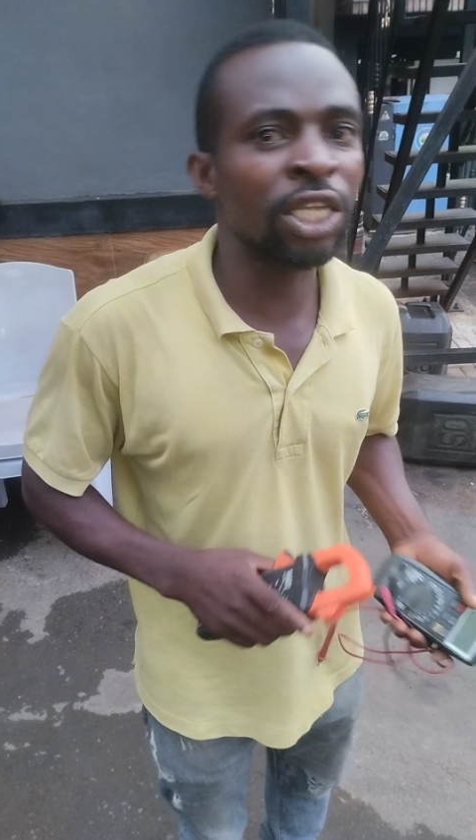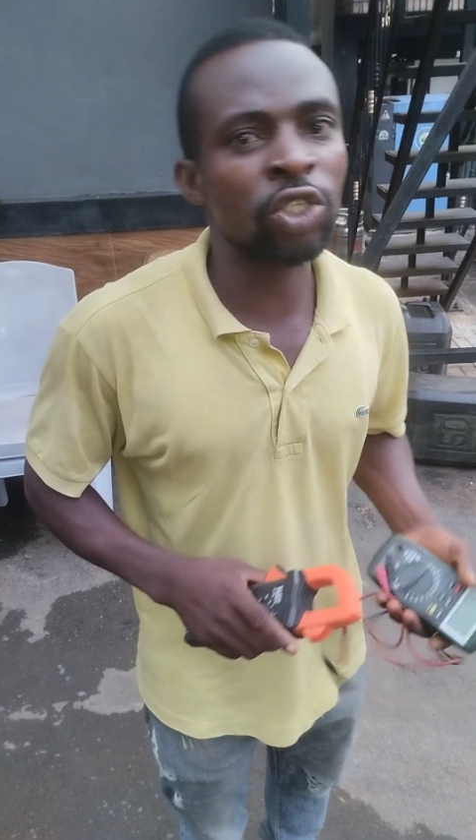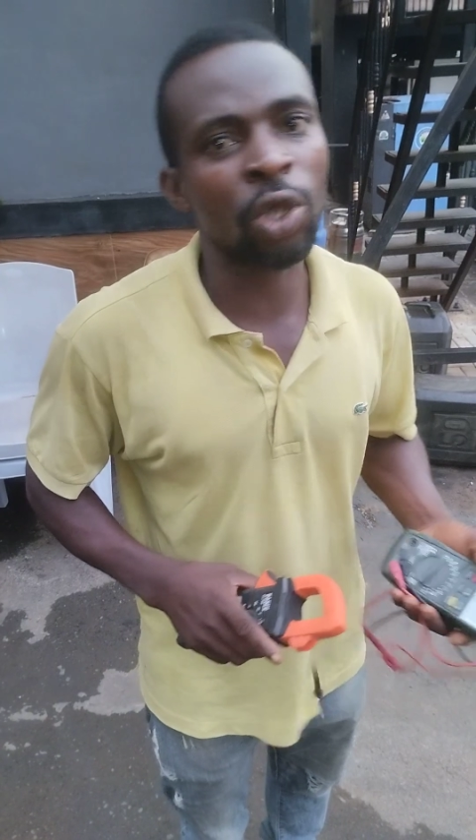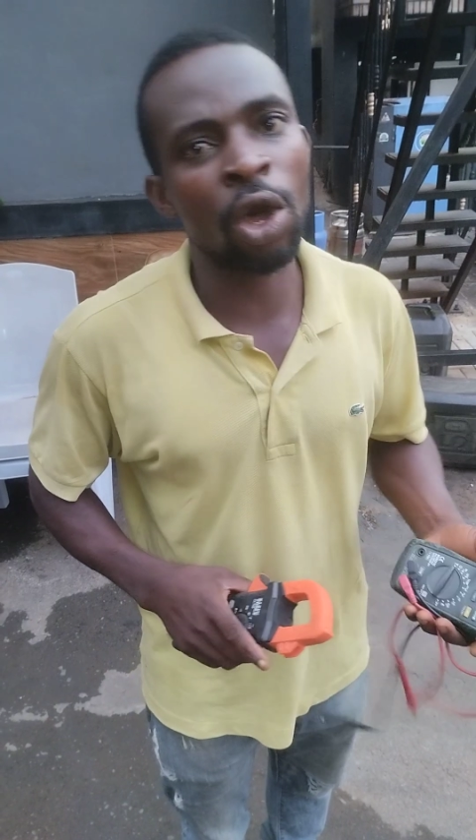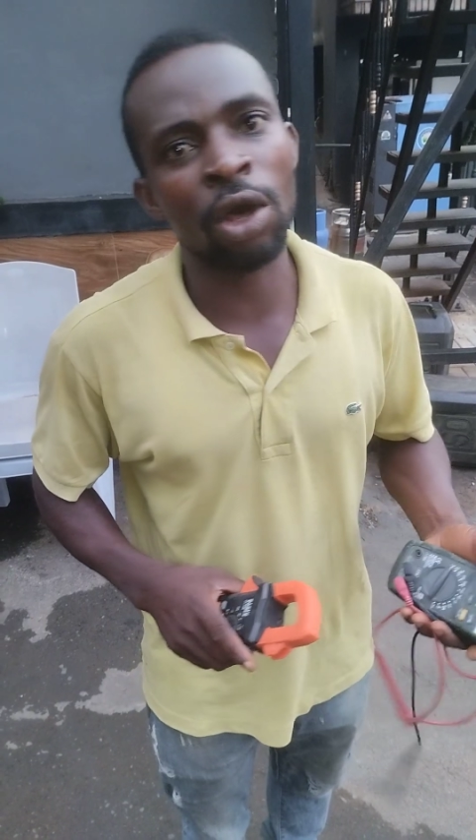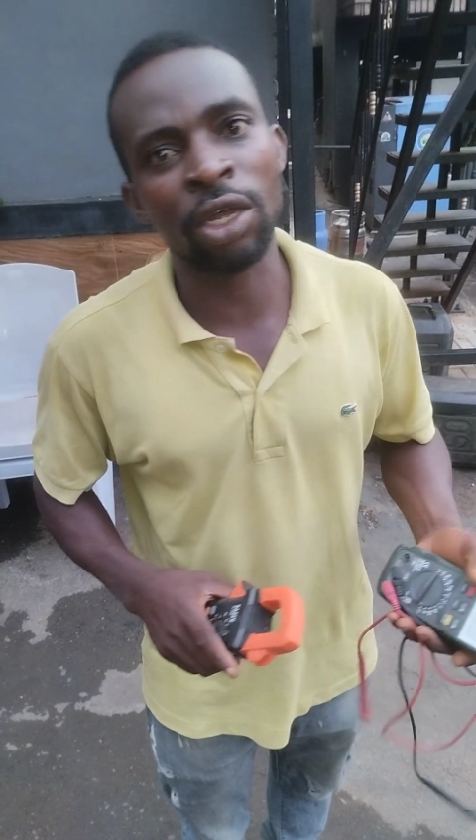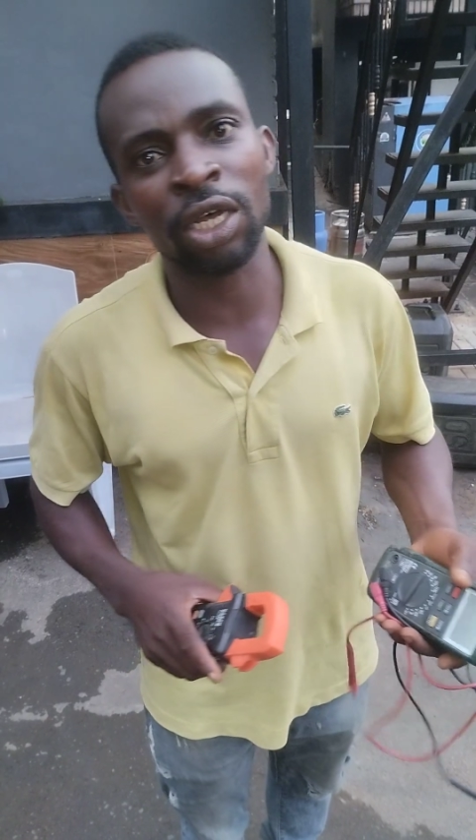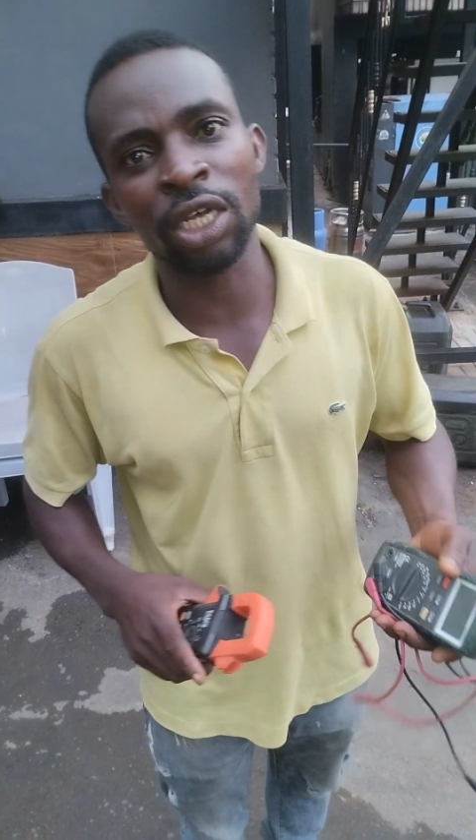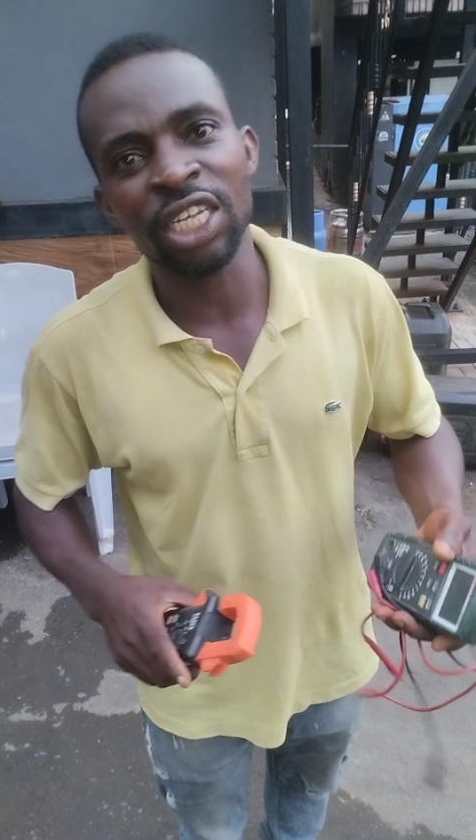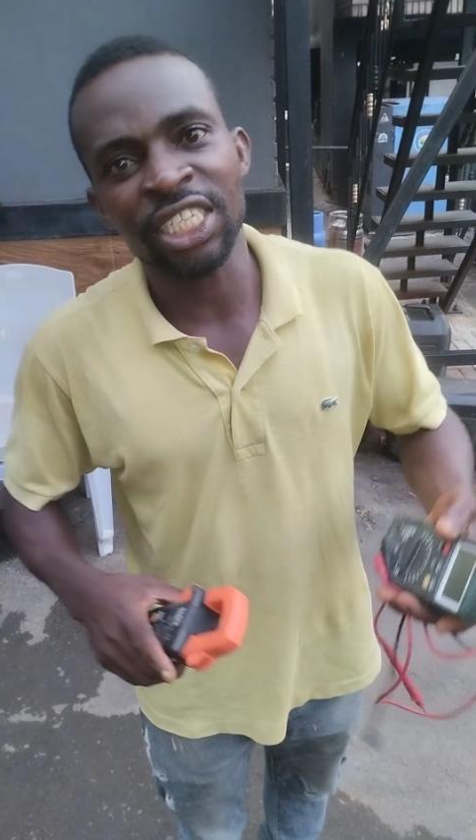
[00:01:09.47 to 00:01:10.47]
is
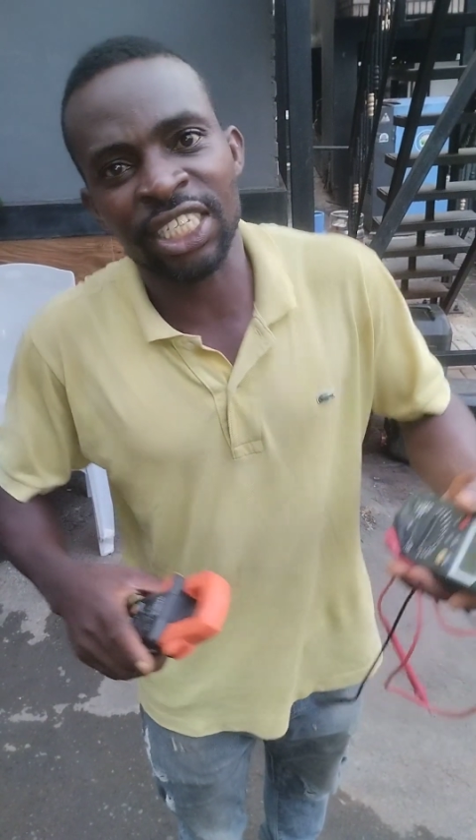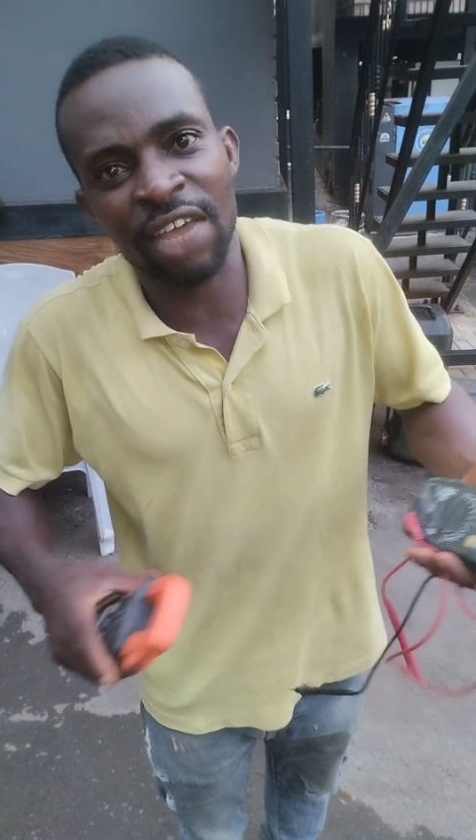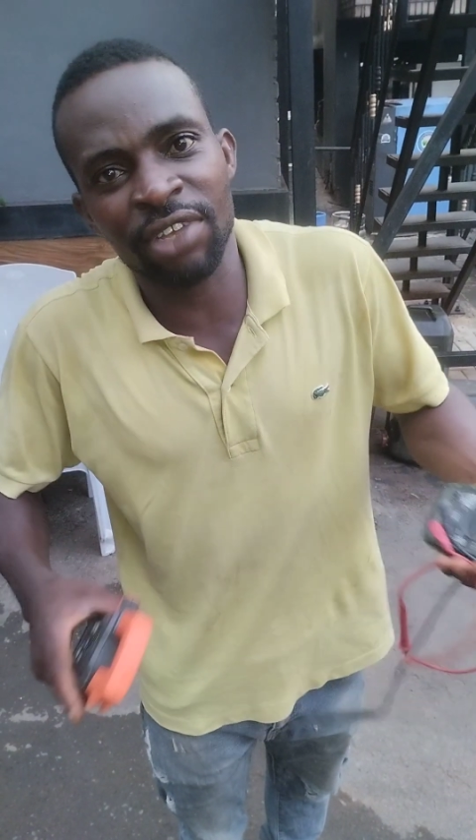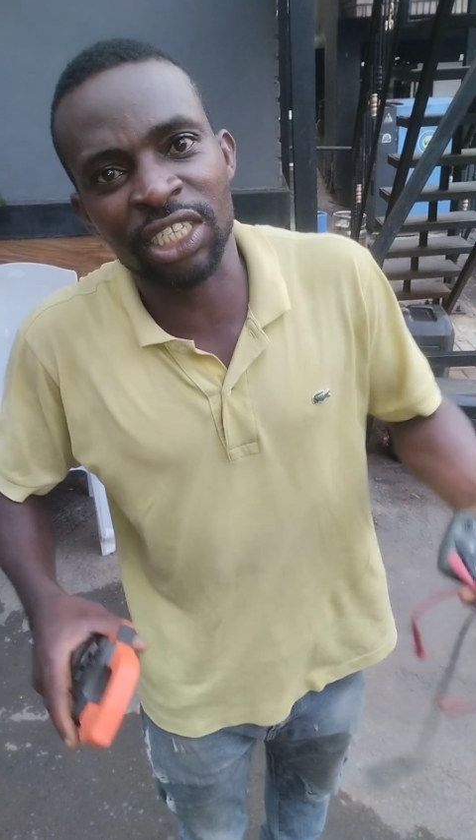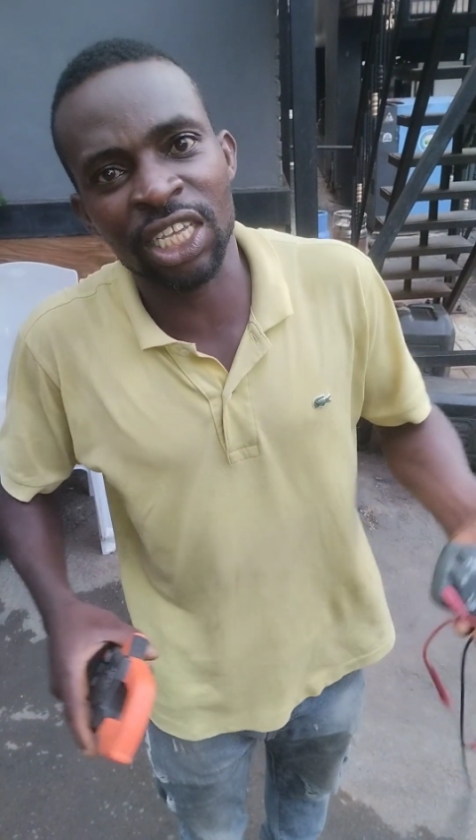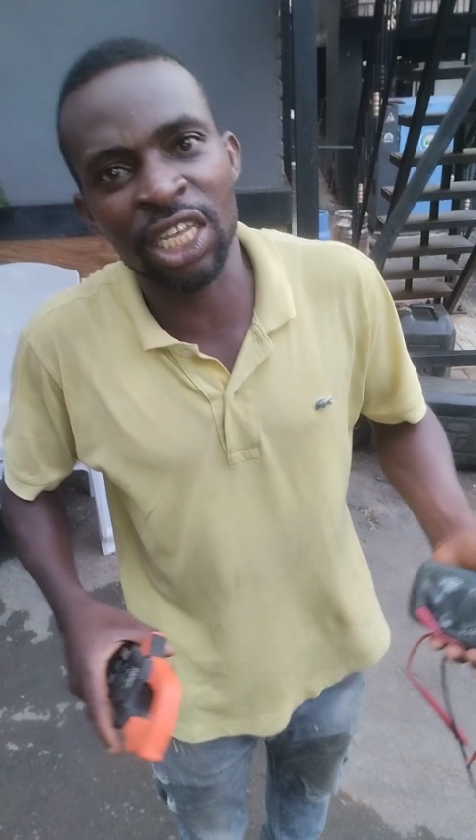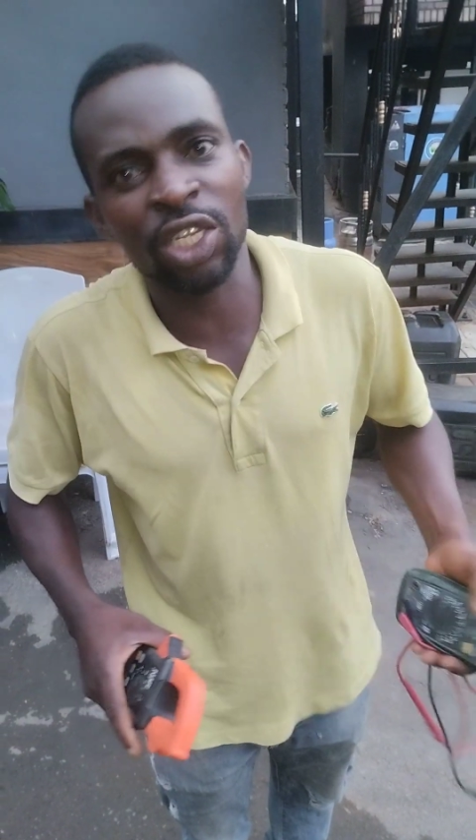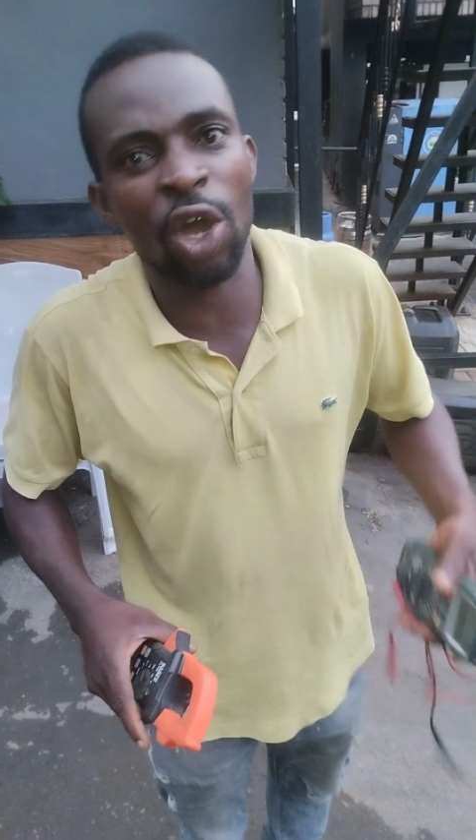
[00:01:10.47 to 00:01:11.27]
on 17,